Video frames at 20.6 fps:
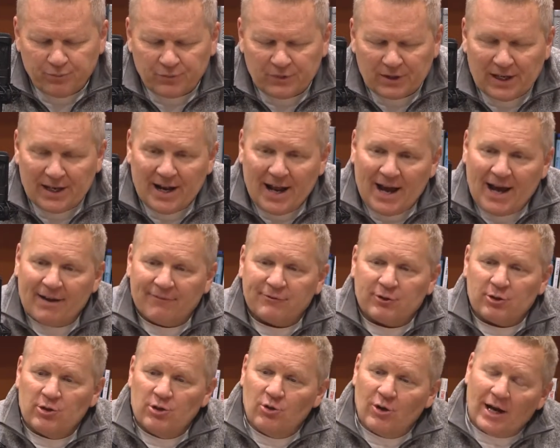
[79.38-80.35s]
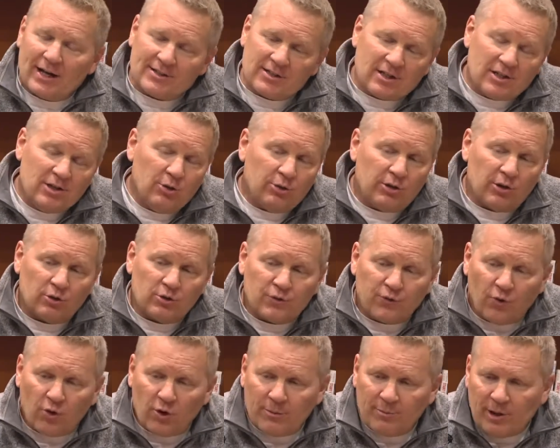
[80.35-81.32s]
And after you execute those
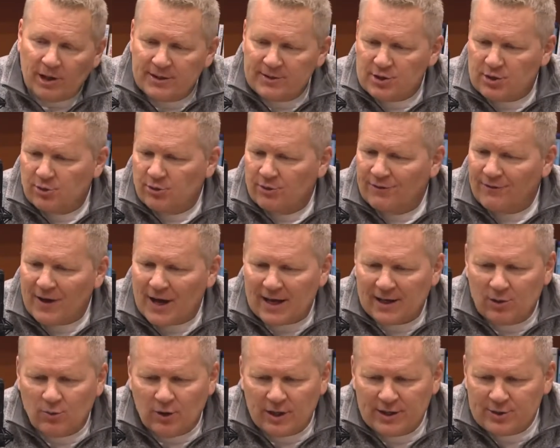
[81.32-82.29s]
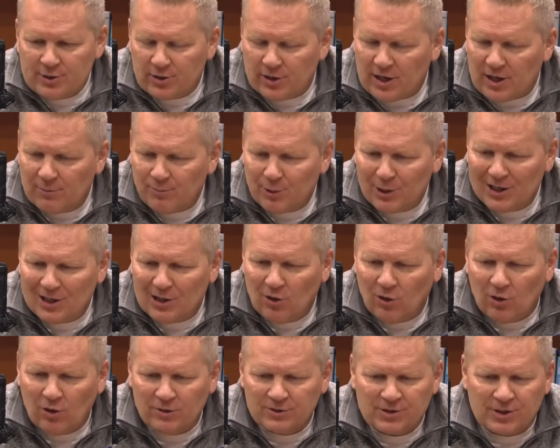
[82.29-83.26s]
4 months, you evaluate your company
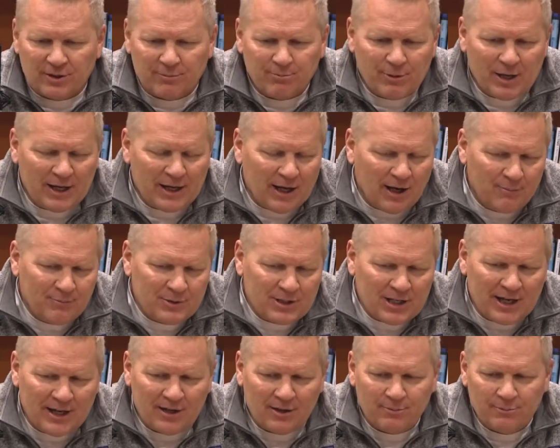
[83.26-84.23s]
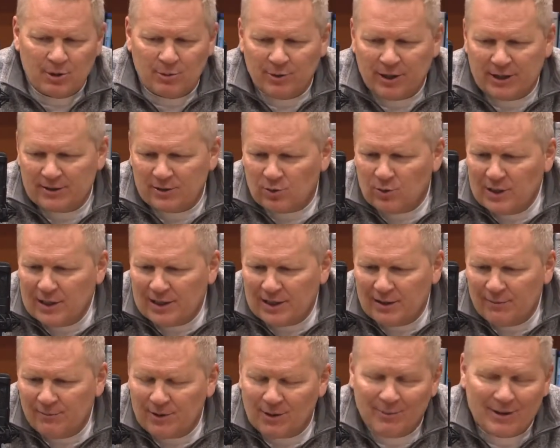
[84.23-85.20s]
goals. You may update them, you may tweak
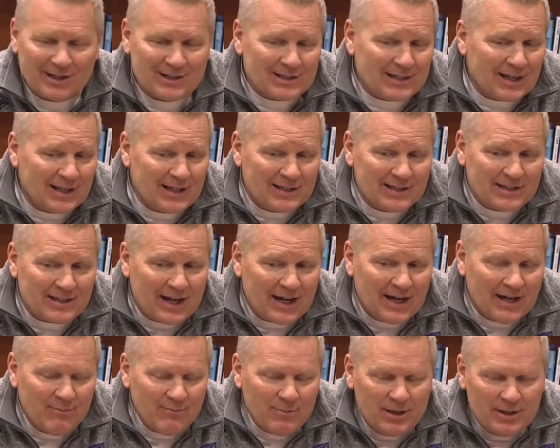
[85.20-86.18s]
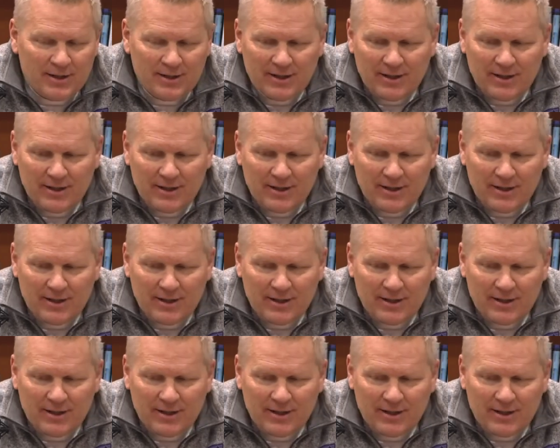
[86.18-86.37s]
them, they may stay the same.